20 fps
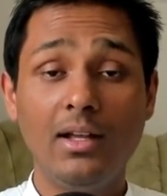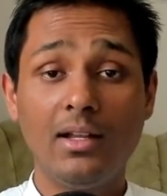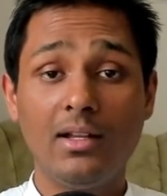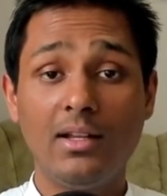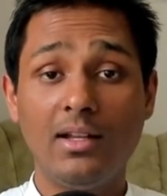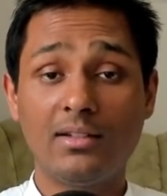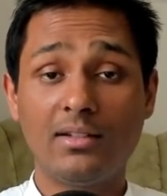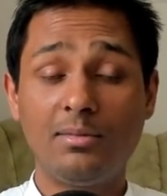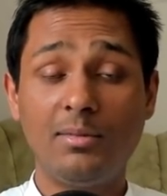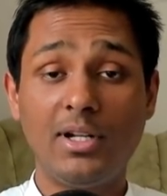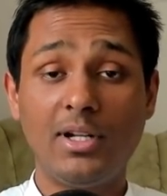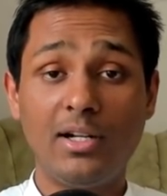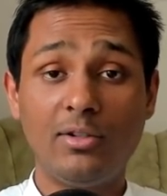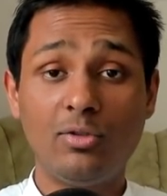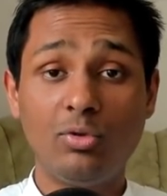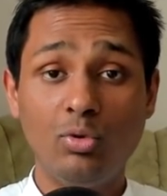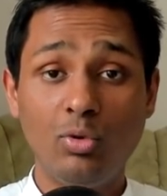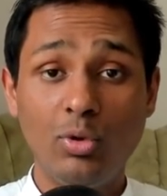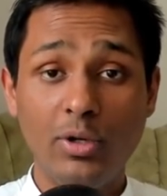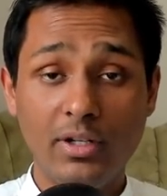Lakshman had to
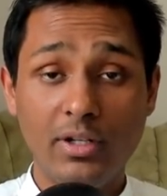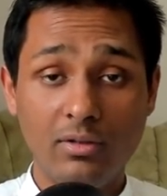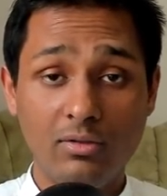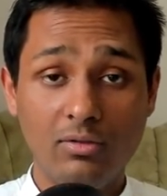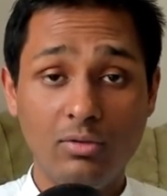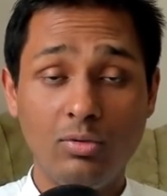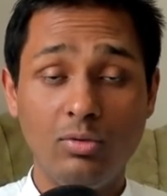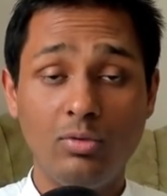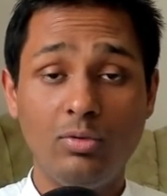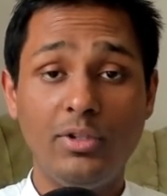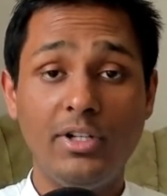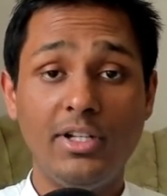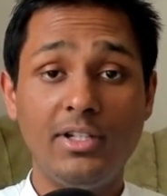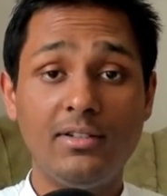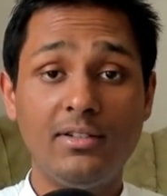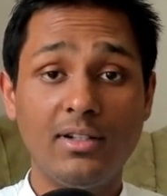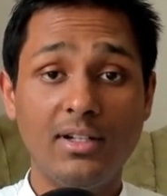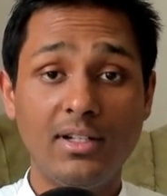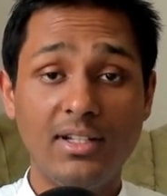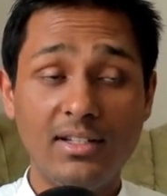do it to teach
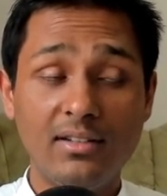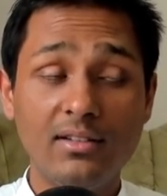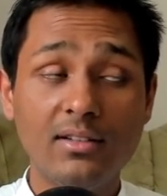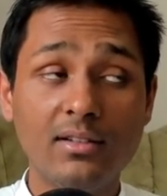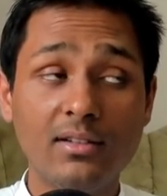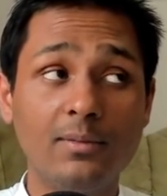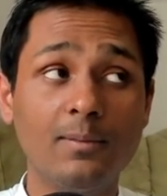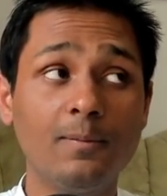her a lesson.